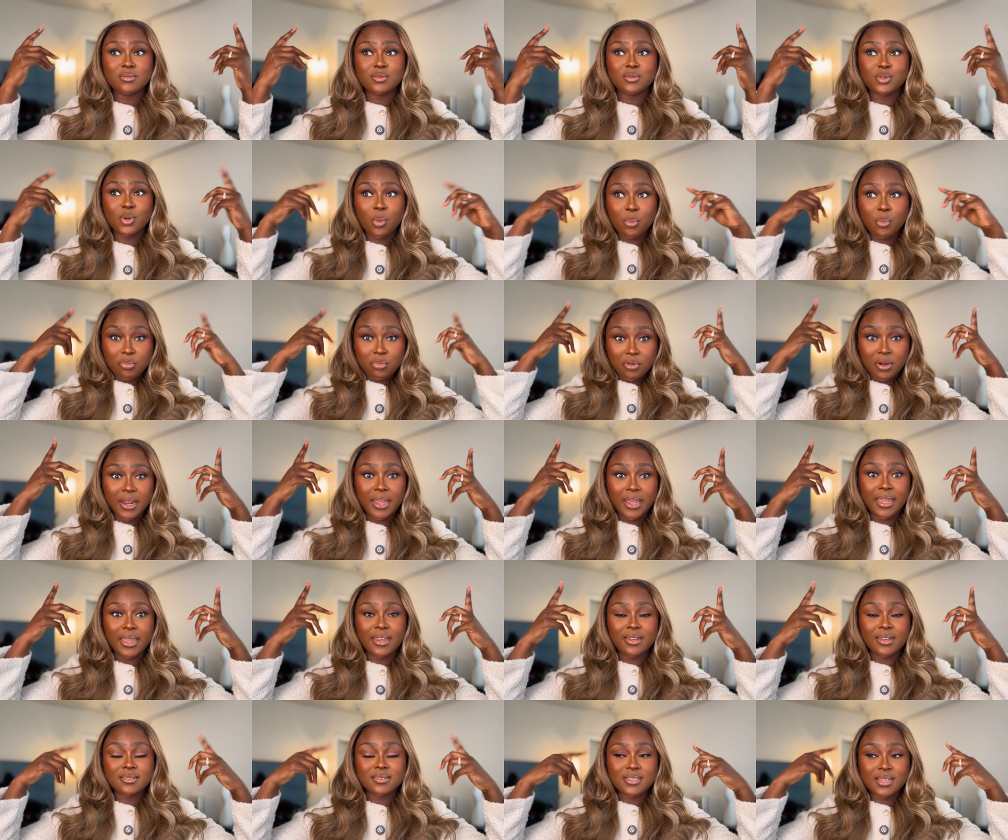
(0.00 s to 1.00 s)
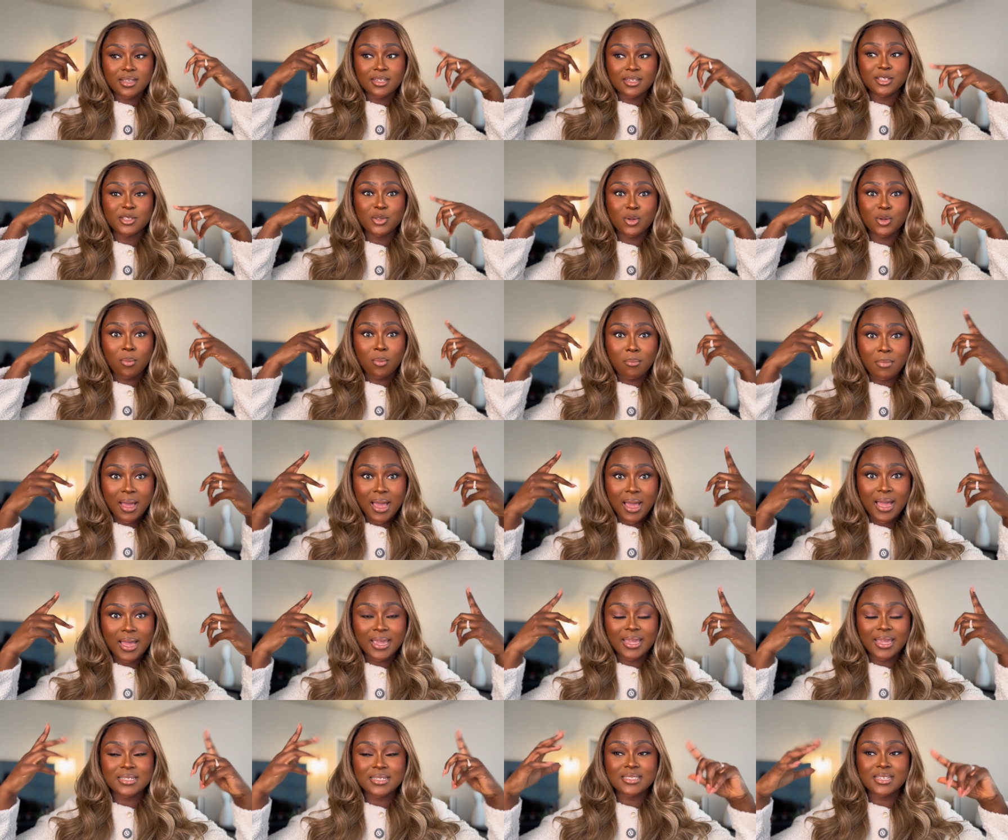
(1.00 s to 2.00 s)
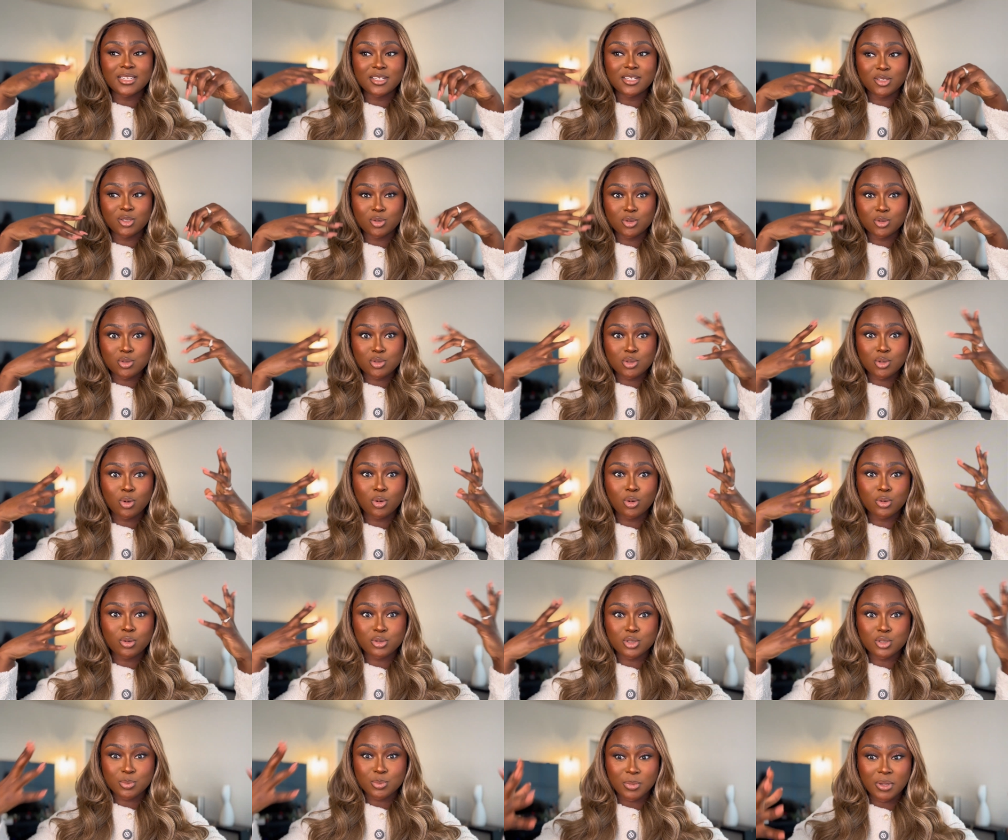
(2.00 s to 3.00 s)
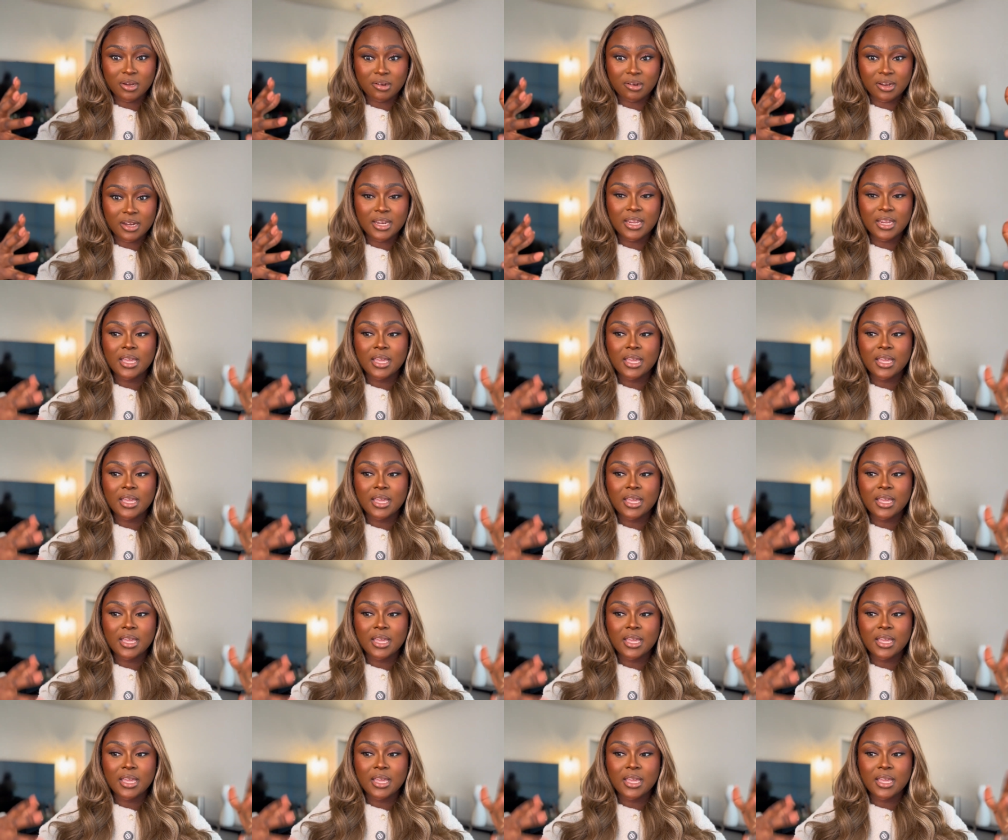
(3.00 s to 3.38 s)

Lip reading: your brain, telling your mind, telling your soul, your spirit